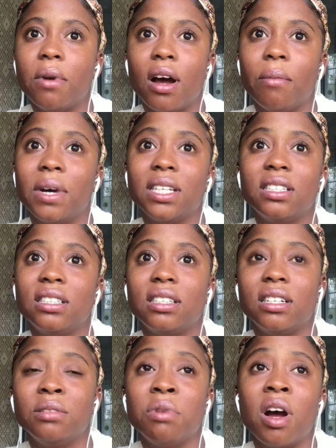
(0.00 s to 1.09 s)
my sisters
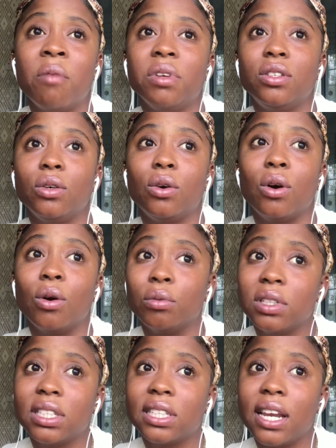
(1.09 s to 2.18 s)
brought me to
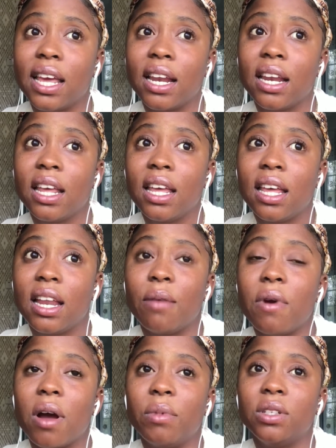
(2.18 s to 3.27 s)
counseling, they
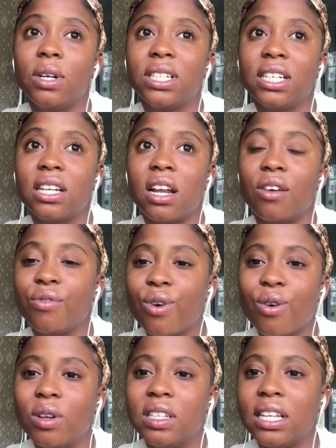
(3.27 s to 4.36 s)
brought me to a session of
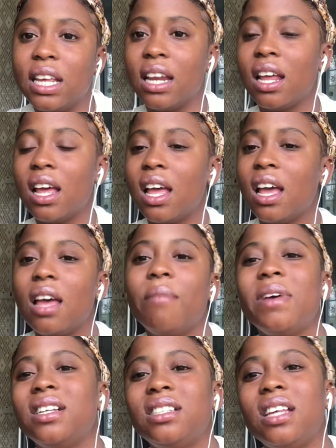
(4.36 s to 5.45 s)
counseling and
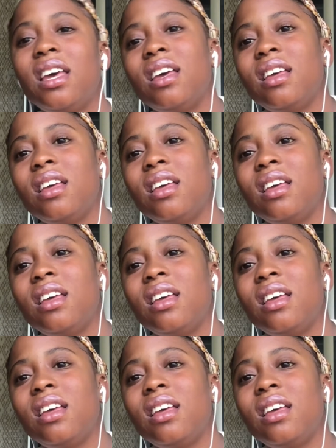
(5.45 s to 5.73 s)
I say